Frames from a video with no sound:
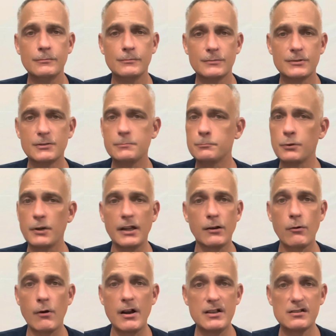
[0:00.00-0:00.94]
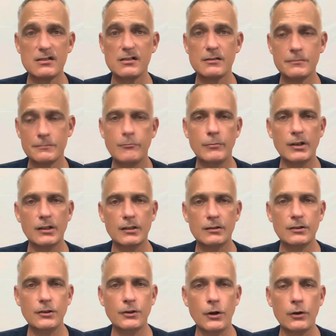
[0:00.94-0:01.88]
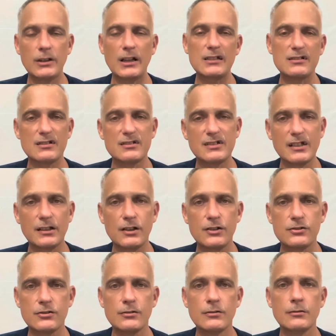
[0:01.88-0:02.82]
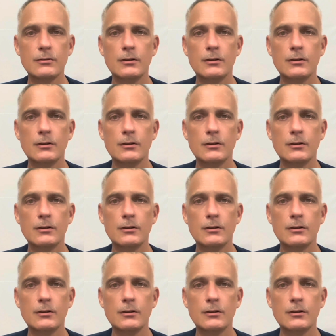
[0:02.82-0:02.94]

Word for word: It's pretty crazy, but you know, that's a signature.